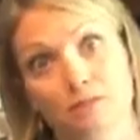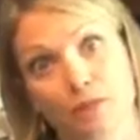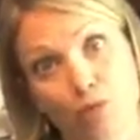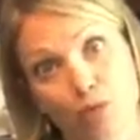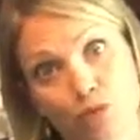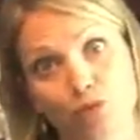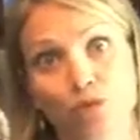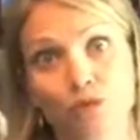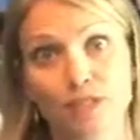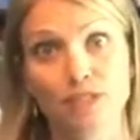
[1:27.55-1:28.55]
the
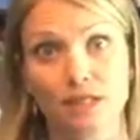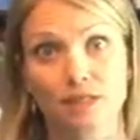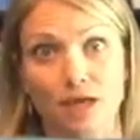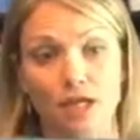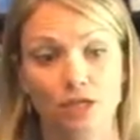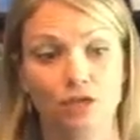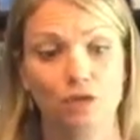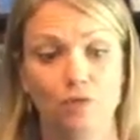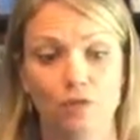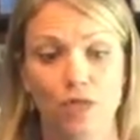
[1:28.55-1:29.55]
pool, things like that, and you
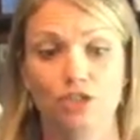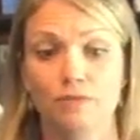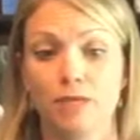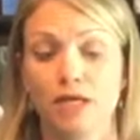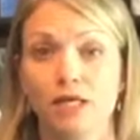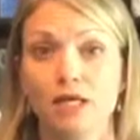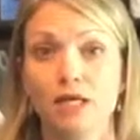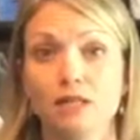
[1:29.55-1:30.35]
can wash your body.